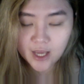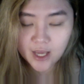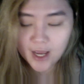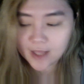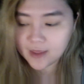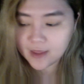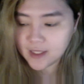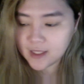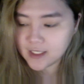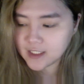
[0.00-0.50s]

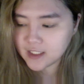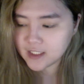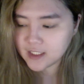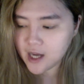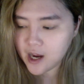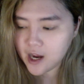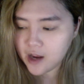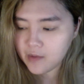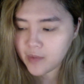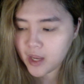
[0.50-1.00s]
at this
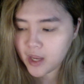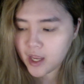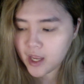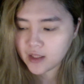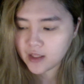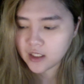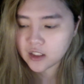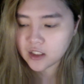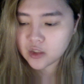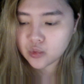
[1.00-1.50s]
time,
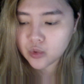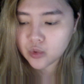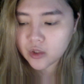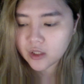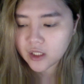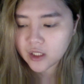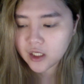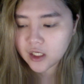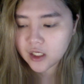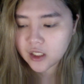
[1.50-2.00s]
and it's
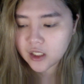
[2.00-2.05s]
really